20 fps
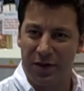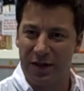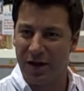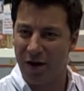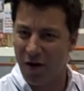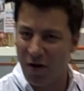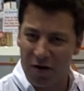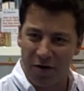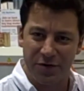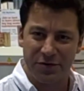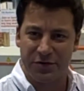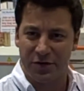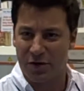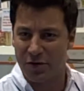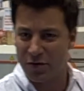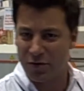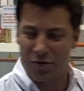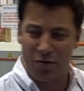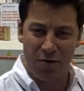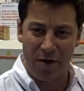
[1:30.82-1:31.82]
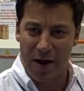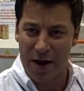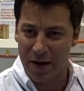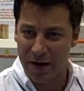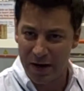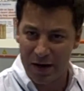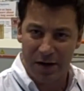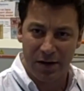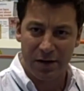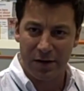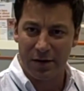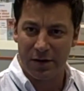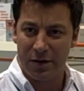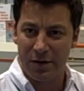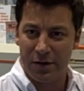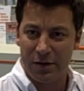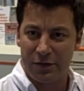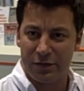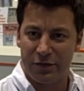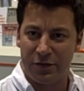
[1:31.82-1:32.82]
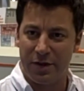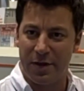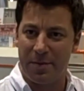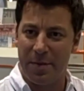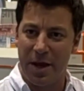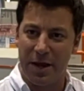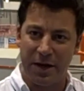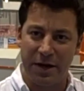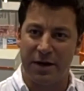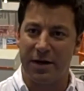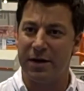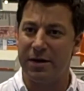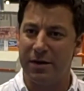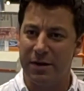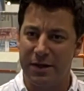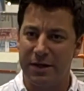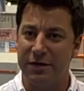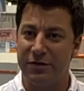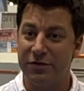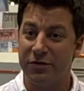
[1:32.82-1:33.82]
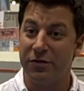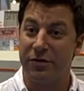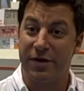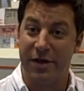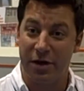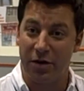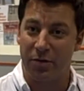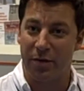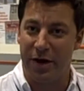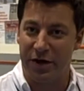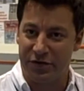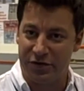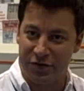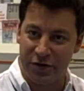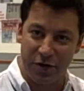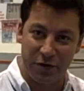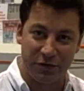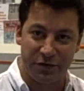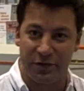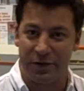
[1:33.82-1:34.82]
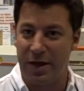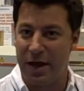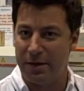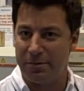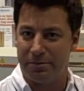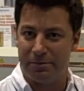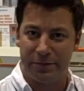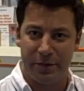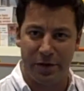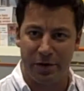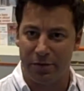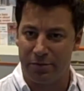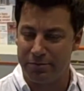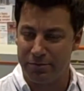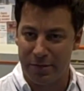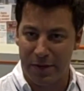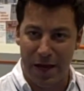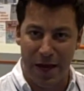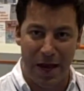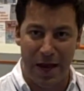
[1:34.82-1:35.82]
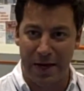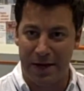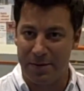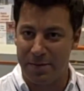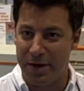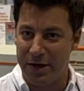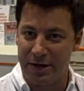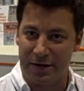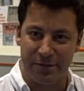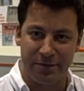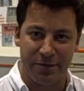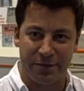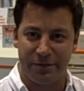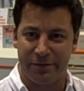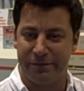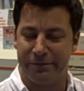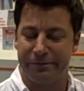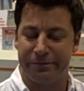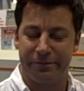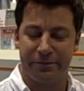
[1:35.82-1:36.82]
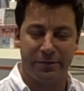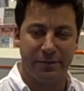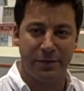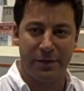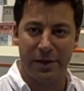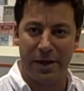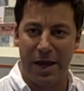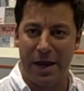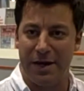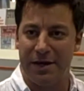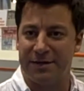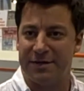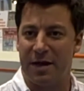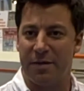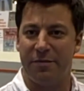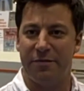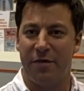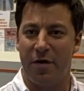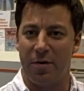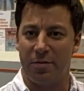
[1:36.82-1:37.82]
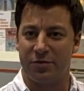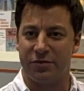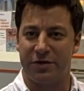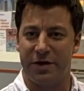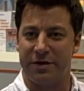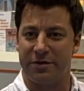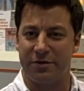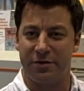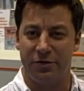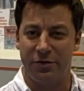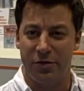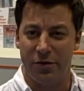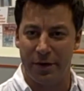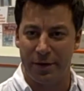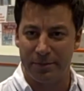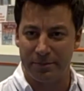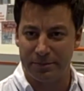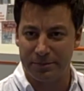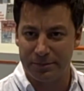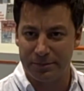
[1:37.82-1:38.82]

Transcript: really hard to crank, so they made it an easier gear ratio so that anybody, any type of arm strength could do it.